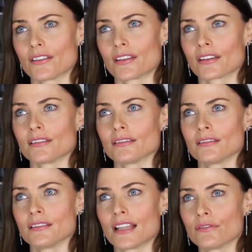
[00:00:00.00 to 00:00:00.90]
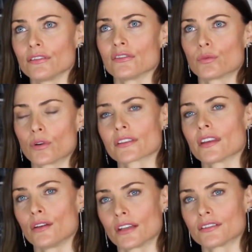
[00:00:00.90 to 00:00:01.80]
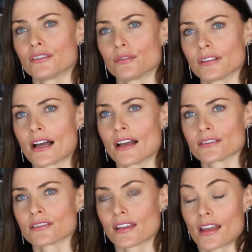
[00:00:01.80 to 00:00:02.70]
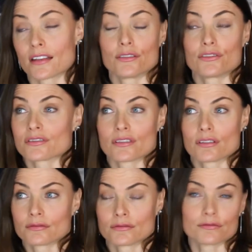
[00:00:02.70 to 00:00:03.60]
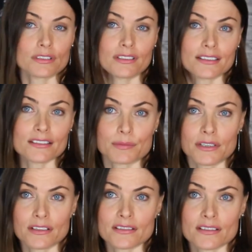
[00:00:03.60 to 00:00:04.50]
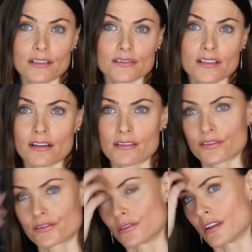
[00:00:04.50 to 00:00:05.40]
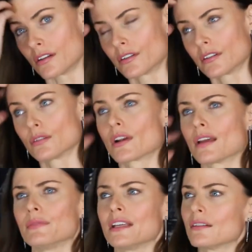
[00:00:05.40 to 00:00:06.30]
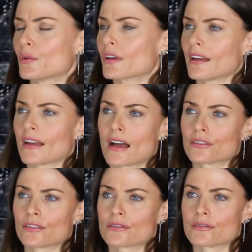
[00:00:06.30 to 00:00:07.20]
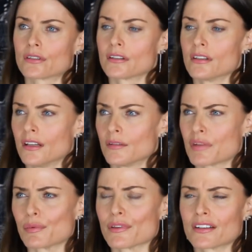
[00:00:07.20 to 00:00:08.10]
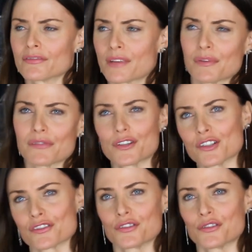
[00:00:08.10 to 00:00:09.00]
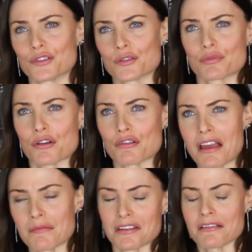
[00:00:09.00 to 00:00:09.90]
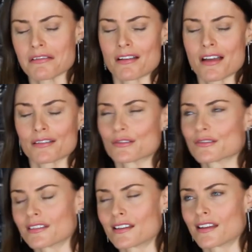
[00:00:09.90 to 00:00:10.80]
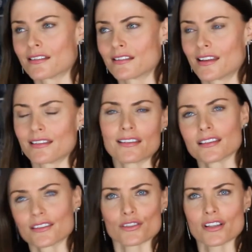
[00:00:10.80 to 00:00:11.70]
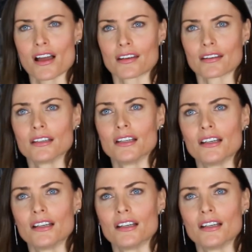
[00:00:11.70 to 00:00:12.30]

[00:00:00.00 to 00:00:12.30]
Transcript: the level of work that you get to do in class, again, you just don't really experience it outside of the studio. You know, when I meet working actors or people that have maybe finished the two-year program and other actors and they think that they're done.